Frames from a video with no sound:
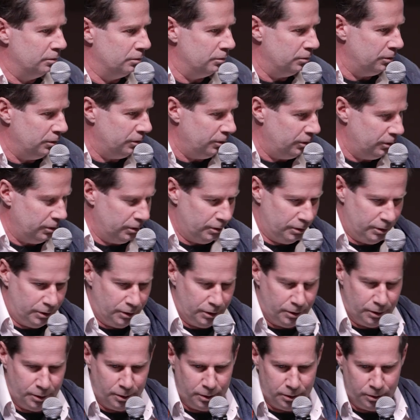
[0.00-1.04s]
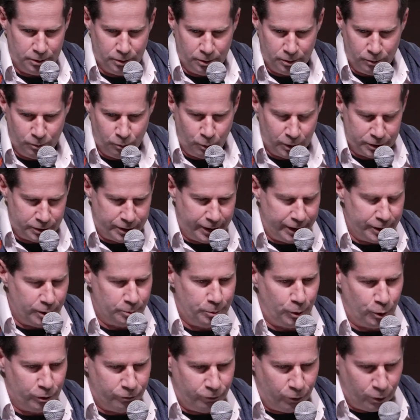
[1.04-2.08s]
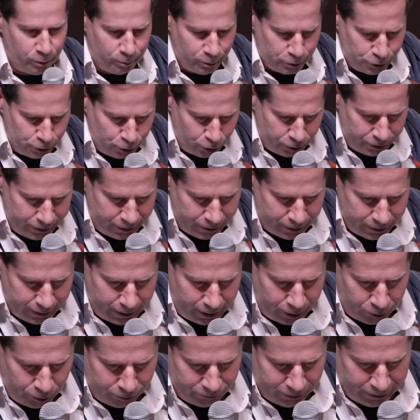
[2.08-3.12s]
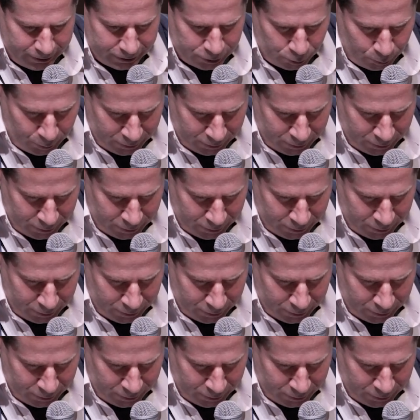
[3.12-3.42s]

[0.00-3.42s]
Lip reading: kind of performance you're getting out of it,